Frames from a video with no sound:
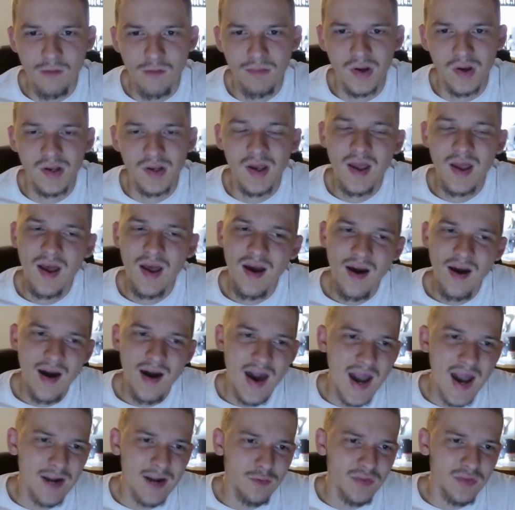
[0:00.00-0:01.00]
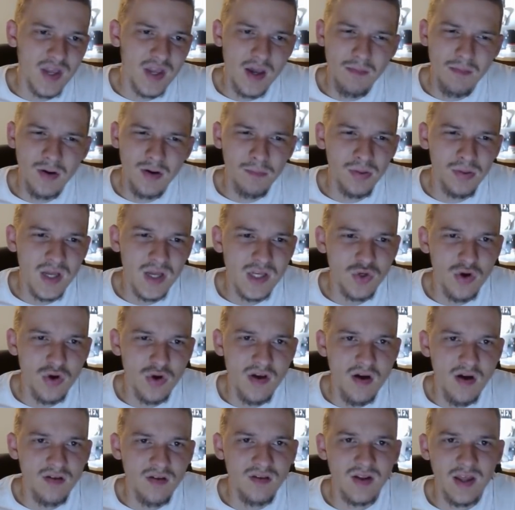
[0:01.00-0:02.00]
but I don't think I'm going to play Trae
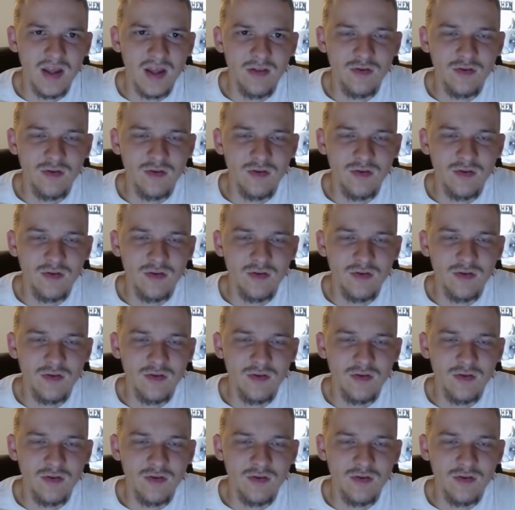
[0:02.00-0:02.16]
Young today.